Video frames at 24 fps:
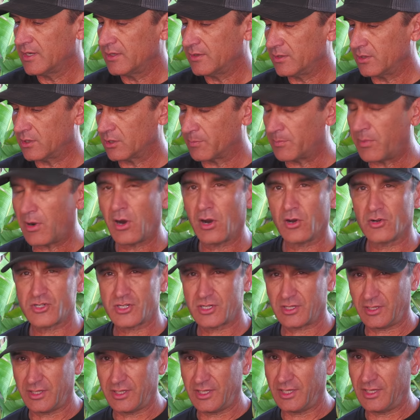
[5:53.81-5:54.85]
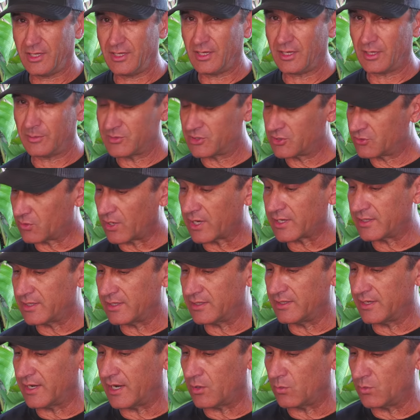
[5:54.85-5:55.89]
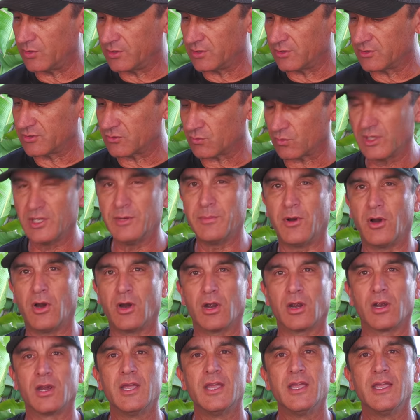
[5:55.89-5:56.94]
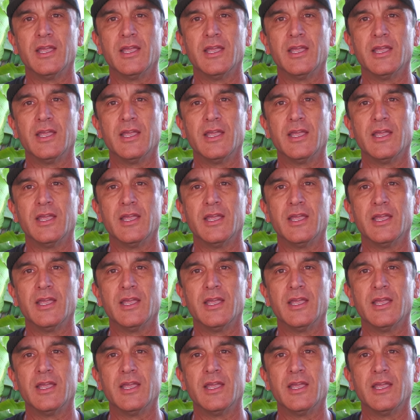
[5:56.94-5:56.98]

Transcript: that are partially obstructed now with those rebar,